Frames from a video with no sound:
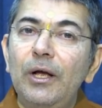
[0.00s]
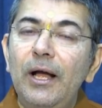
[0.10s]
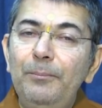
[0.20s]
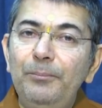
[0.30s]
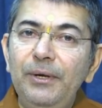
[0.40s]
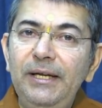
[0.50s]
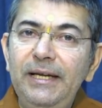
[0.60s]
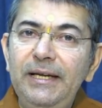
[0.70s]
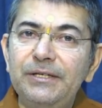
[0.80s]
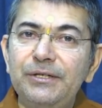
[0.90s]

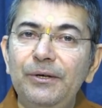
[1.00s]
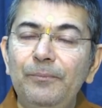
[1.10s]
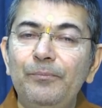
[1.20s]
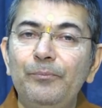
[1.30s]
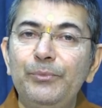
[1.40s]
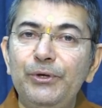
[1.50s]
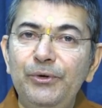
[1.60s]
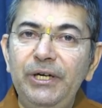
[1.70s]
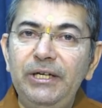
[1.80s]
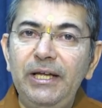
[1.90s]
complete
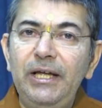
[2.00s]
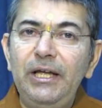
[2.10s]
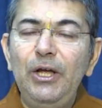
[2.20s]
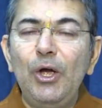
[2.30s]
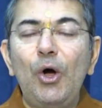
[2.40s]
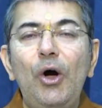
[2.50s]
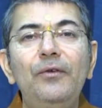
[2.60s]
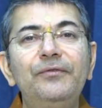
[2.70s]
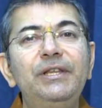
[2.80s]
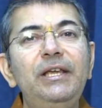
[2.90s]
purity
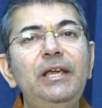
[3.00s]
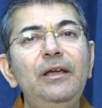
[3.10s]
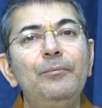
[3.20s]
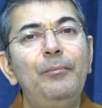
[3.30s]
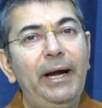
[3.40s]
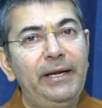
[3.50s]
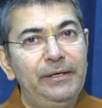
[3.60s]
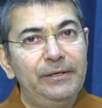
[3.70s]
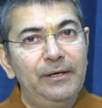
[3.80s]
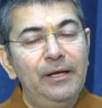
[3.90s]
of the mind.